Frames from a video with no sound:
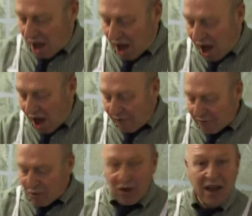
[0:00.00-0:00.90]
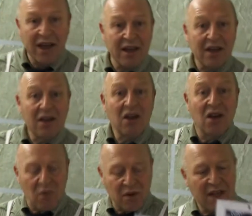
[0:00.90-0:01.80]
half a bucket
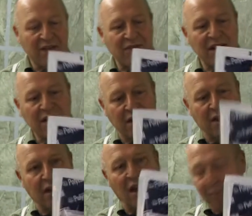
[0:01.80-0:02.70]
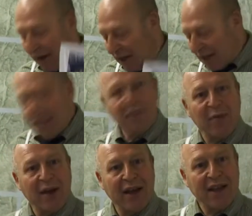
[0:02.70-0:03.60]
will give you a packet of
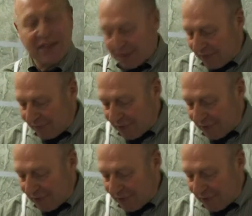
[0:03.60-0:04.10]
paste.